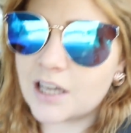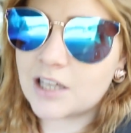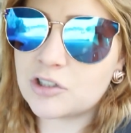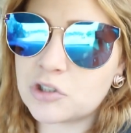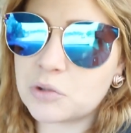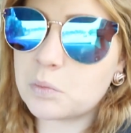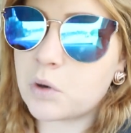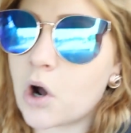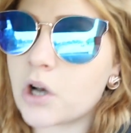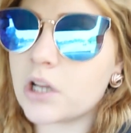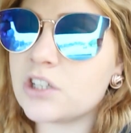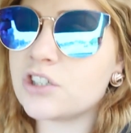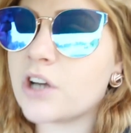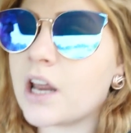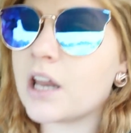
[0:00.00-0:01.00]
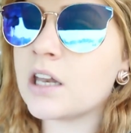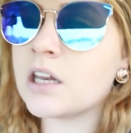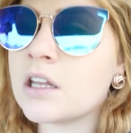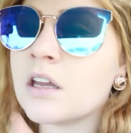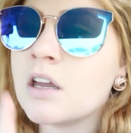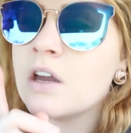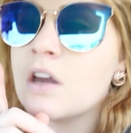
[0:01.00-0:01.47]
and do potty
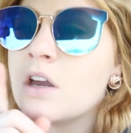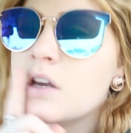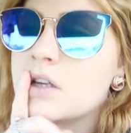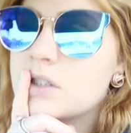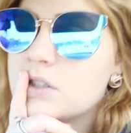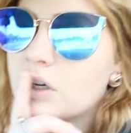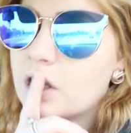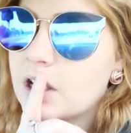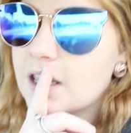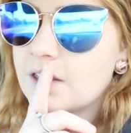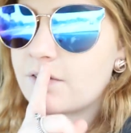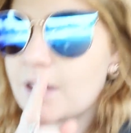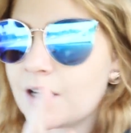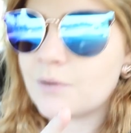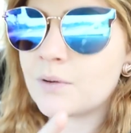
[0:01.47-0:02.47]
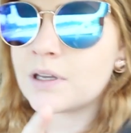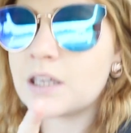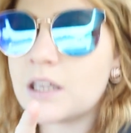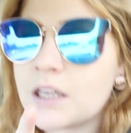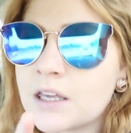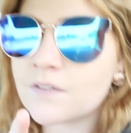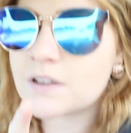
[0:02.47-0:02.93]
training. So if anyone
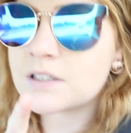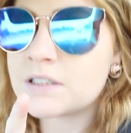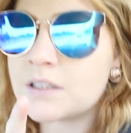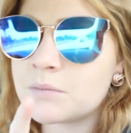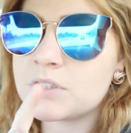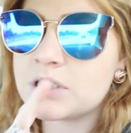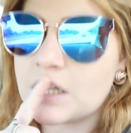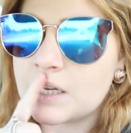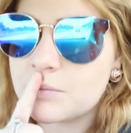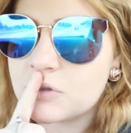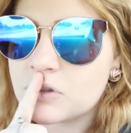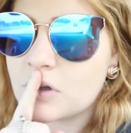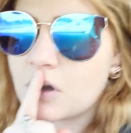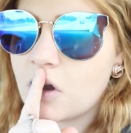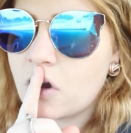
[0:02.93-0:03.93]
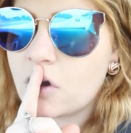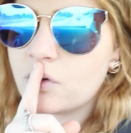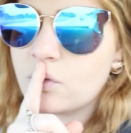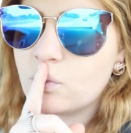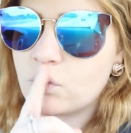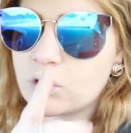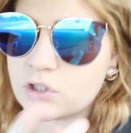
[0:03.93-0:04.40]
can give us some tips
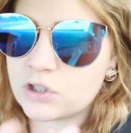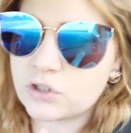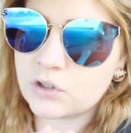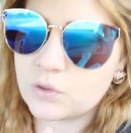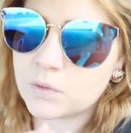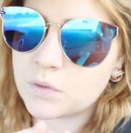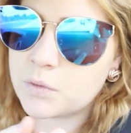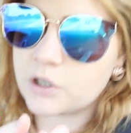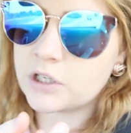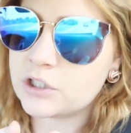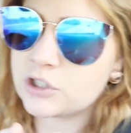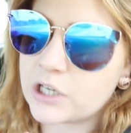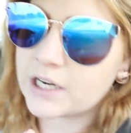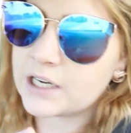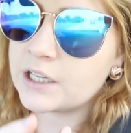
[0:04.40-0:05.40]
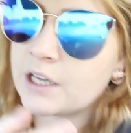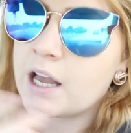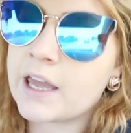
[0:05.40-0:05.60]
on what to do with potty training.